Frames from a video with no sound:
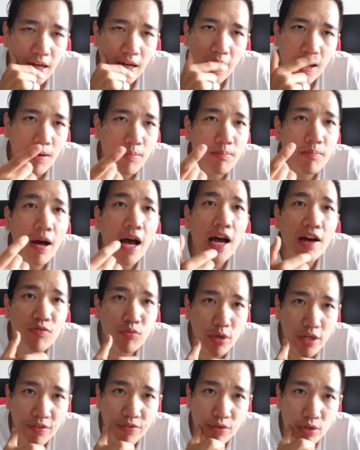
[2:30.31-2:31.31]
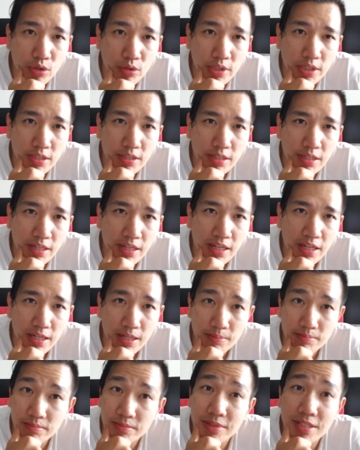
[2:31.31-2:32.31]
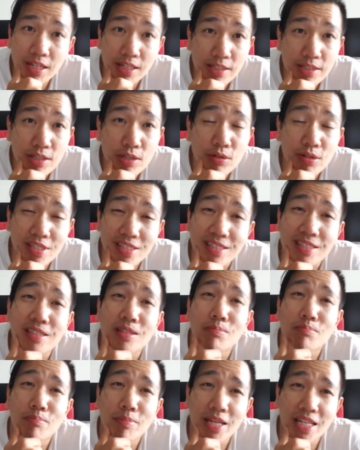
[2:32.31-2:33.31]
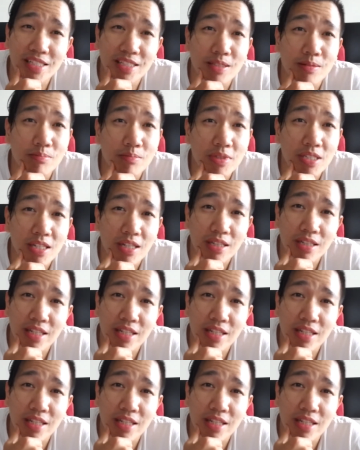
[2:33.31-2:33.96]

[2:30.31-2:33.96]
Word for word: I'm halfway through it and I'm telling you, it's an amazing book.